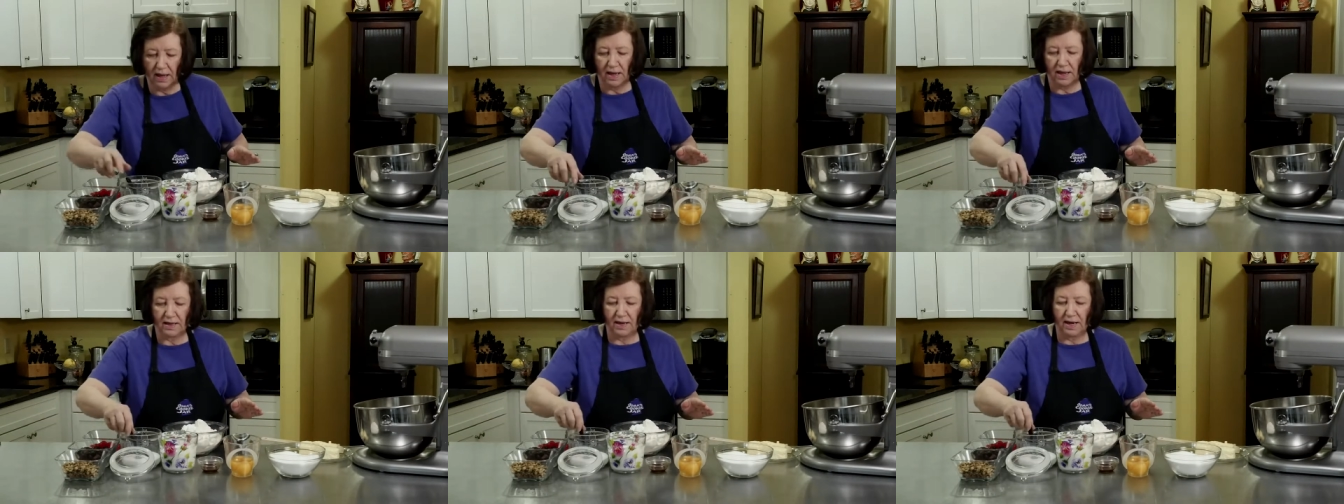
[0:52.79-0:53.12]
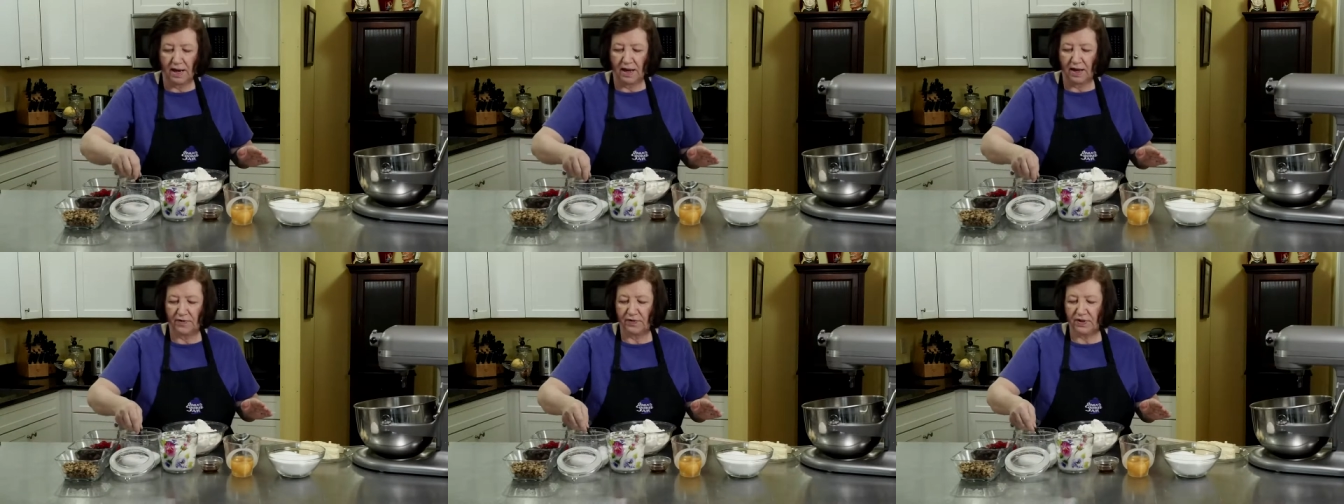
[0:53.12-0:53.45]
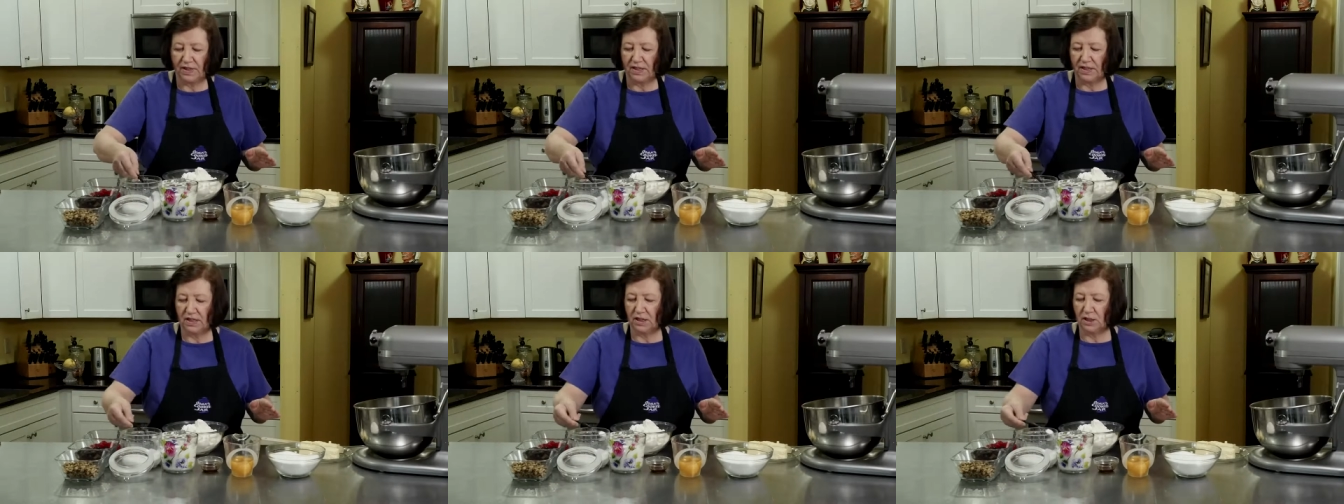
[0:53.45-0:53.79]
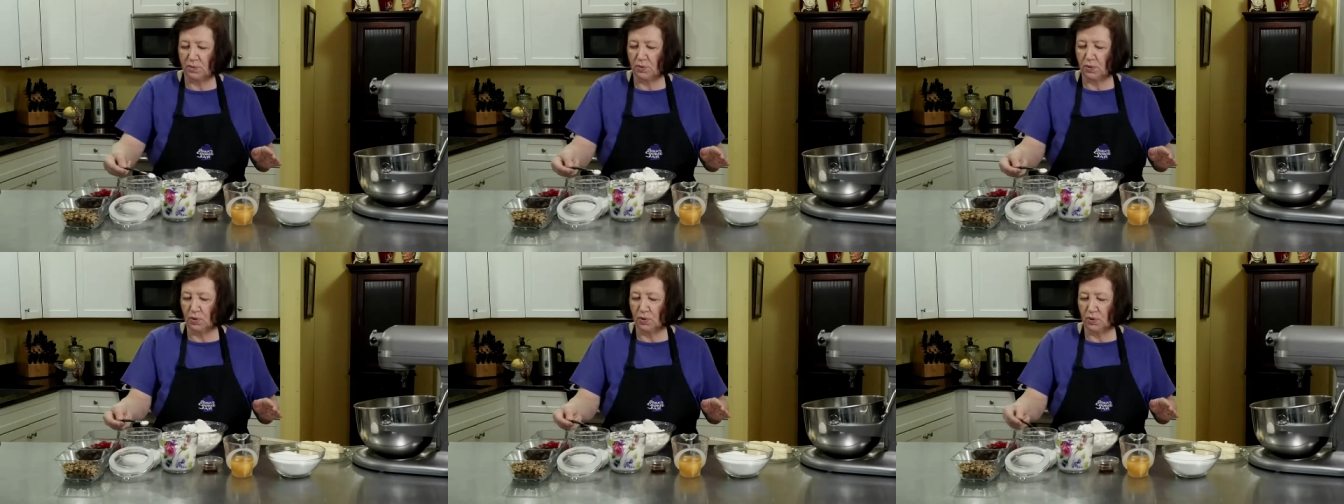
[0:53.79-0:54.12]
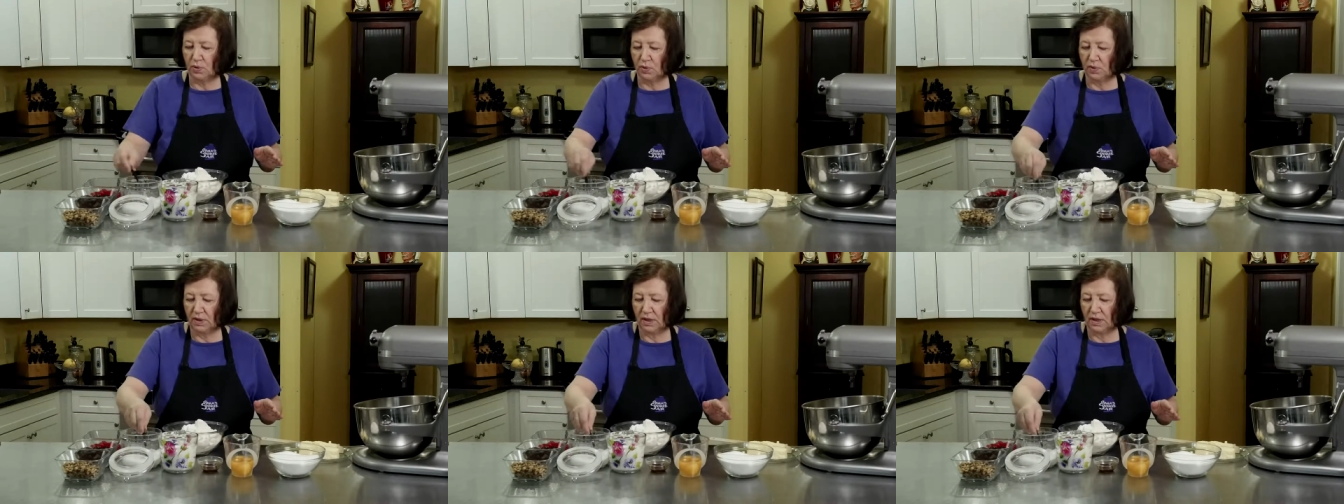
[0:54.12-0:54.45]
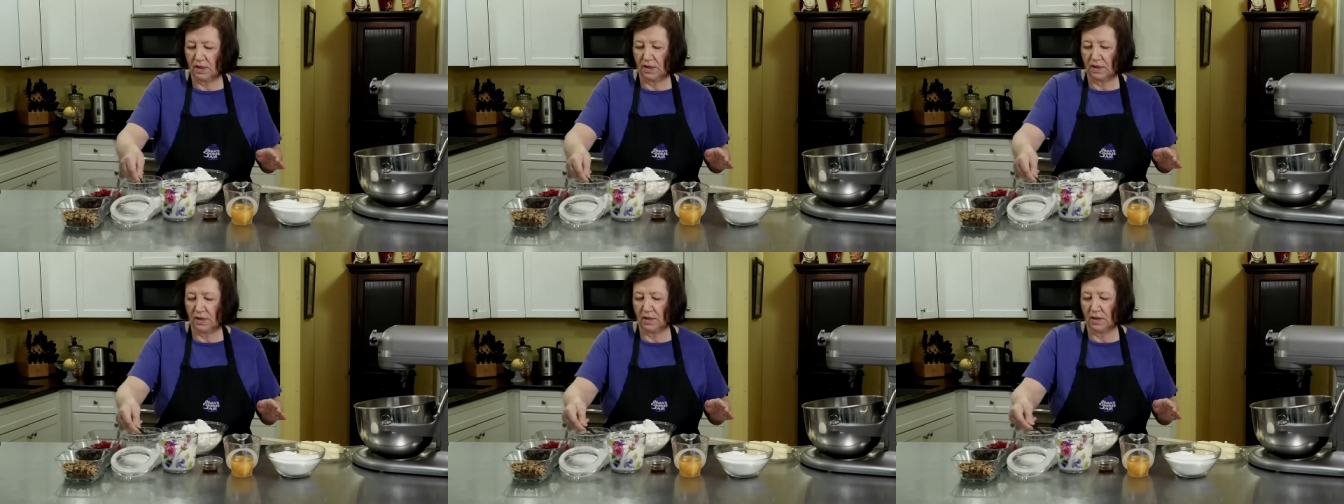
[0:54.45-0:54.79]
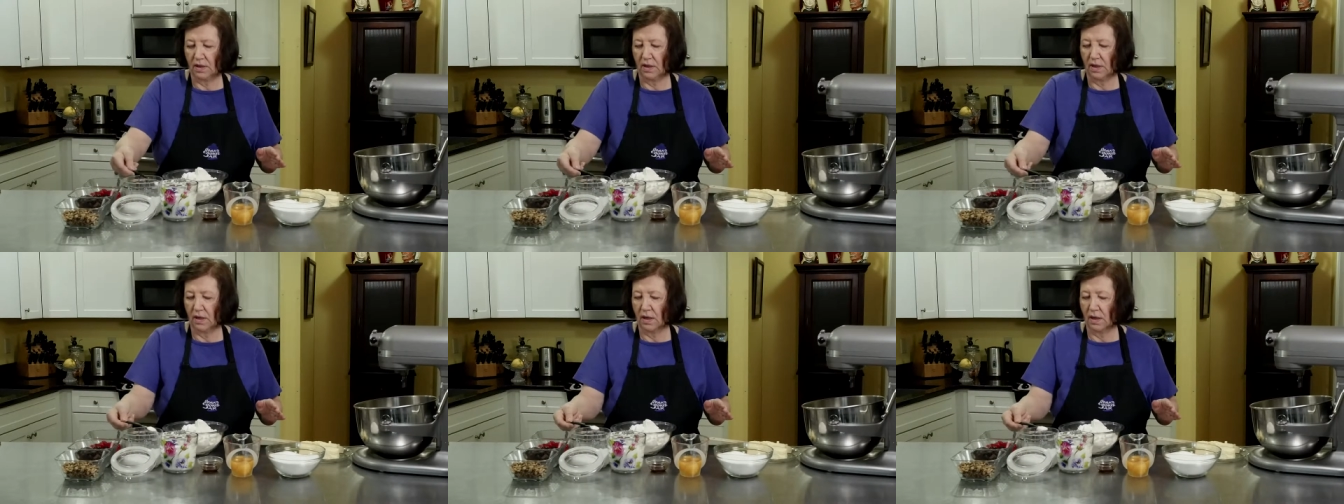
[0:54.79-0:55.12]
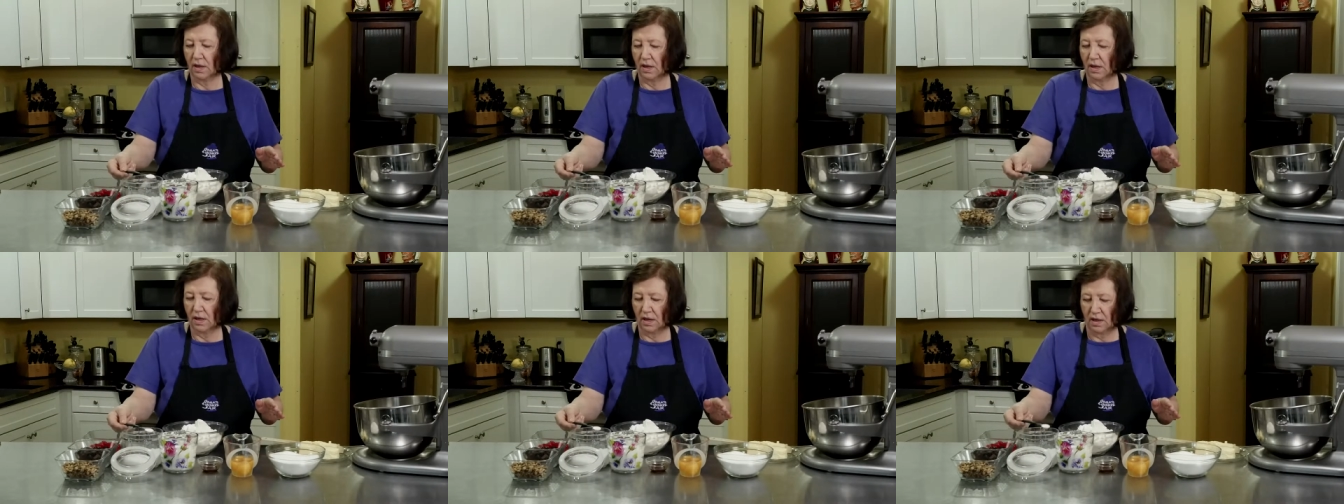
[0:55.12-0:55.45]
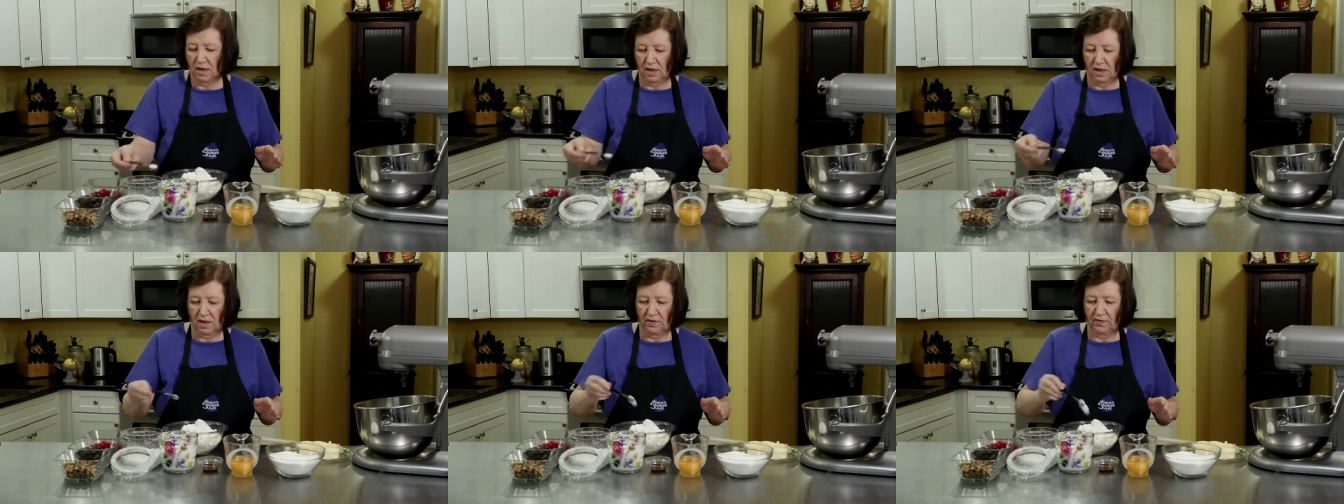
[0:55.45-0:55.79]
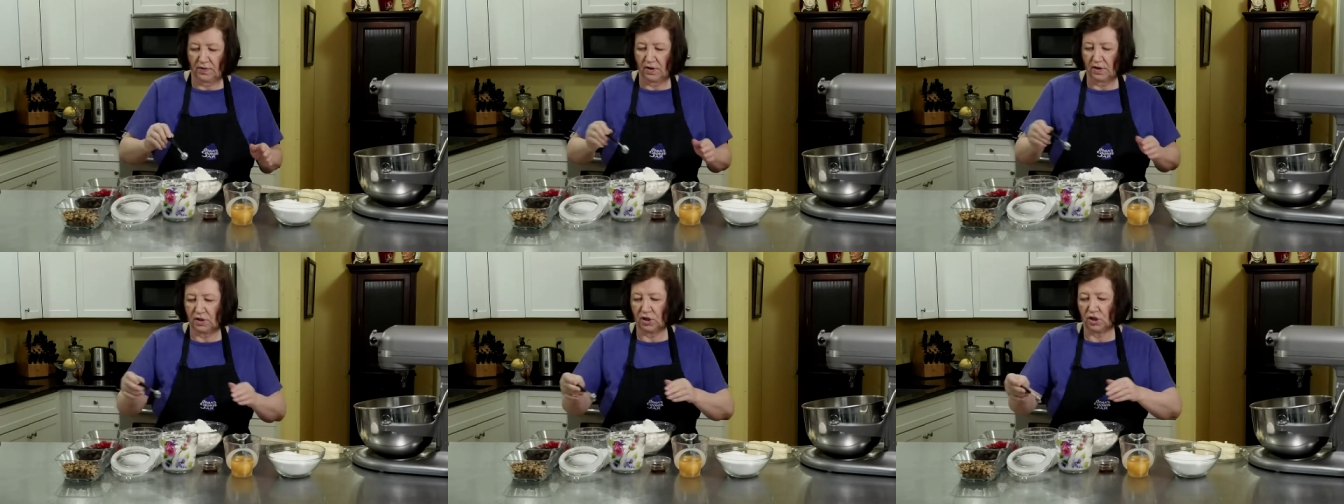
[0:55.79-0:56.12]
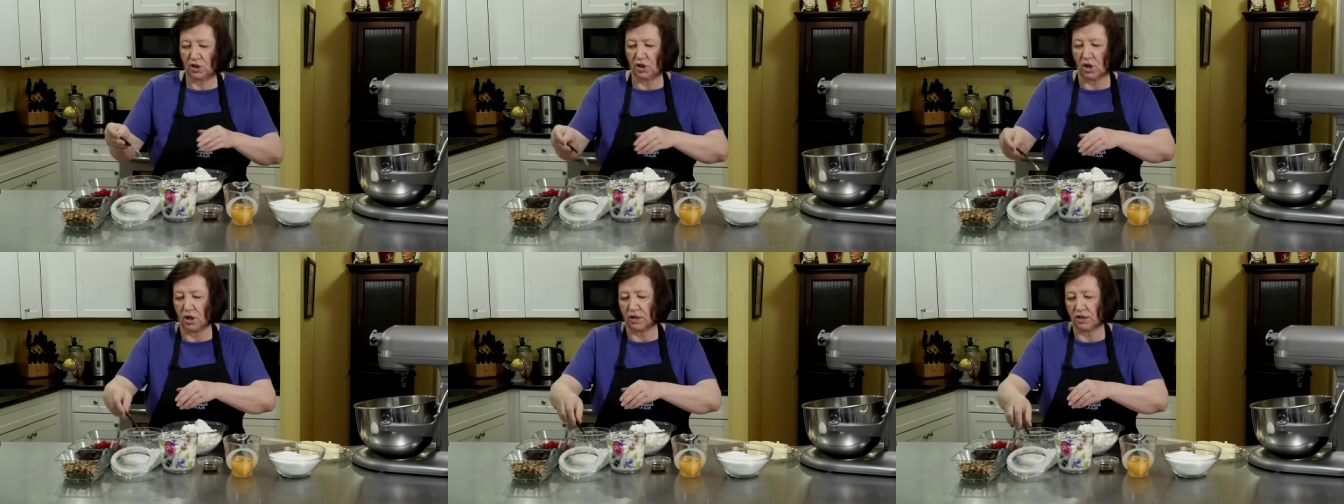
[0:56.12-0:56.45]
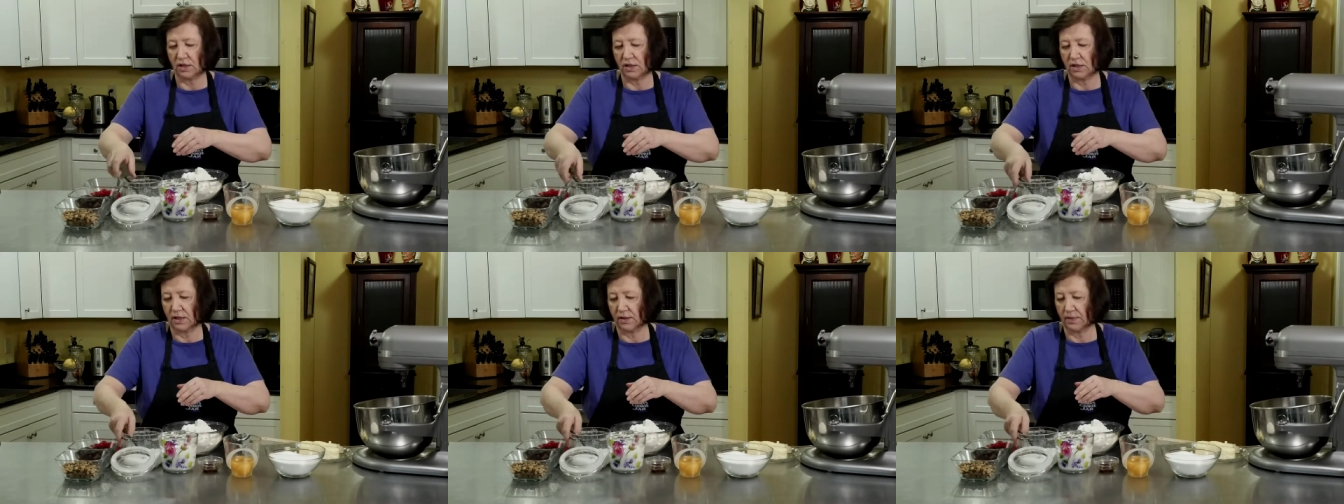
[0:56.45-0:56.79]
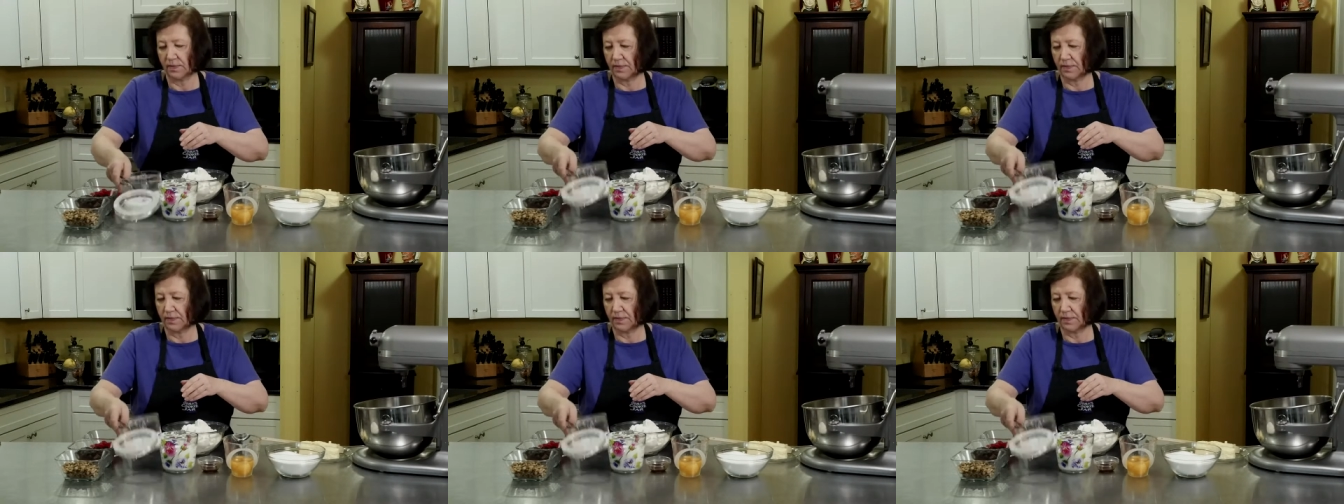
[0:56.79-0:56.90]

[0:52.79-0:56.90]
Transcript: and a half a teaspoon of salt.